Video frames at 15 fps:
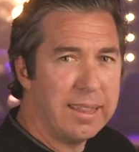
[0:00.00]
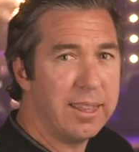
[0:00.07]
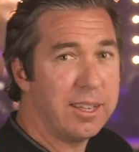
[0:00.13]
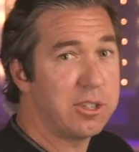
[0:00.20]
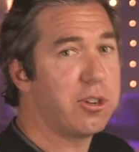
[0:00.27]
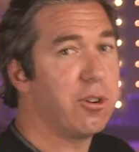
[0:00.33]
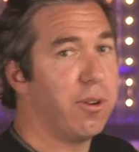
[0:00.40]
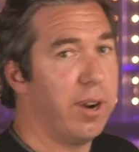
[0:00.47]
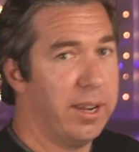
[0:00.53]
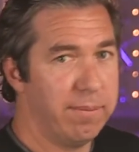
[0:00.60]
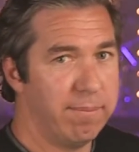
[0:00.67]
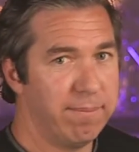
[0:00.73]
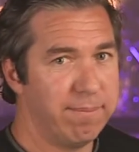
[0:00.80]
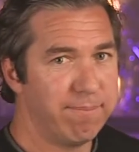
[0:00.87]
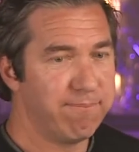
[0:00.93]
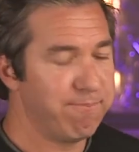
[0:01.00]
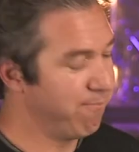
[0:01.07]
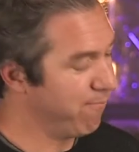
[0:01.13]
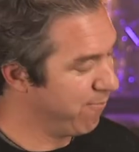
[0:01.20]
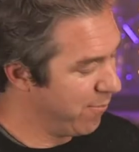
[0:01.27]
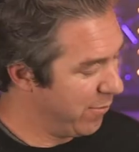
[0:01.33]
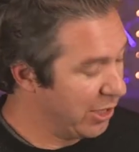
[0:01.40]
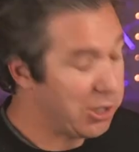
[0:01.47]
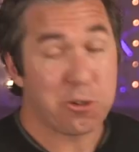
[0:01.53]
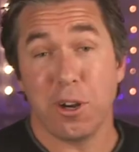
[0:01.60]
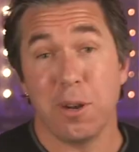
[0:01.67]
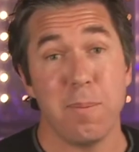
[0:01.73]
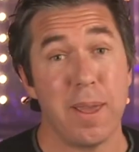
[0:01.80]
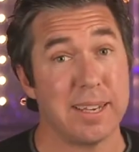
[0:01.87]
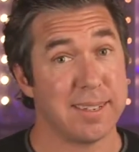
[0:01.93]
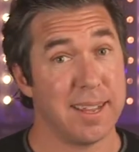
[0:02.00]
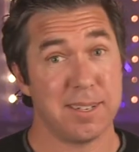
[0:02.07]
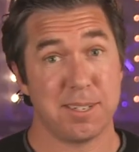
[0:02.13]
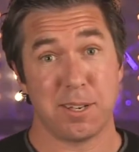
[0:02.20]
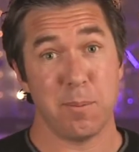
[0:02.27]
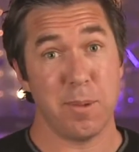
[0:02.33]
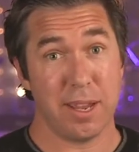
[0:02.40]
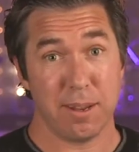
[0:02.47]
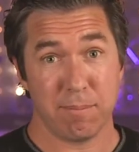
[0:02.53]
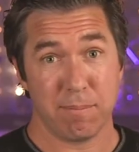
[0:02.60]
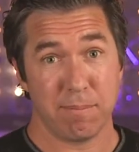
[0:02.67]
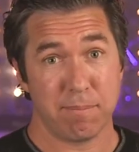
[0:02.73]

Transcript: this grid. This grid makes sense to me.